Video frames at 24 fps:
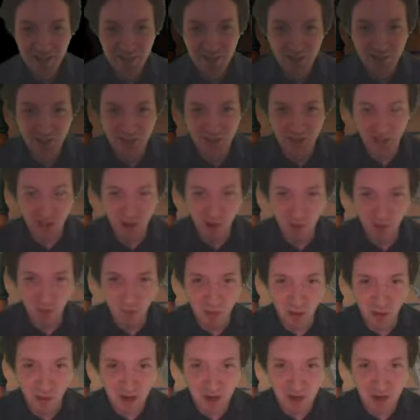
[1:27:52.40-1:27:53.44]
The
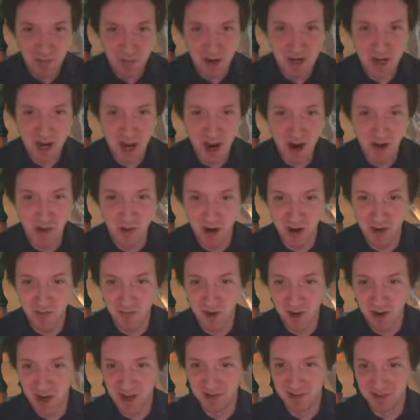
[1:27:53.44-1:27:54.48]
ceremony may now
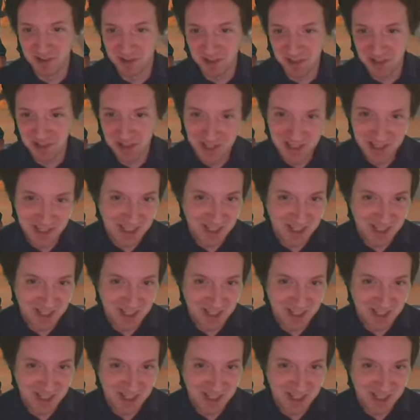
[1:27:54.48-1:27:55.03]
commence.